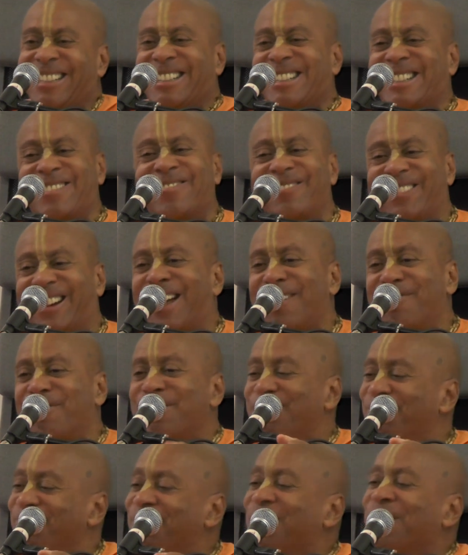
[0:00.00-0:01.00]
This is what I've
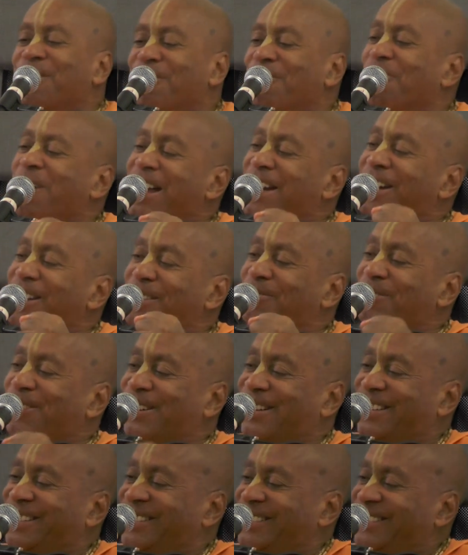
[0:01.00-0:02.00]
been waiting
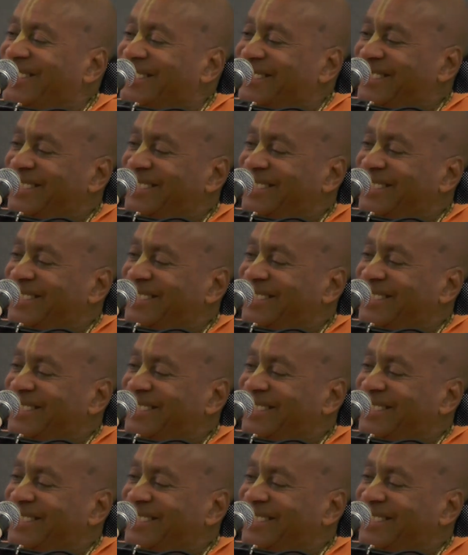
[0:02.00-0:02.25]
for.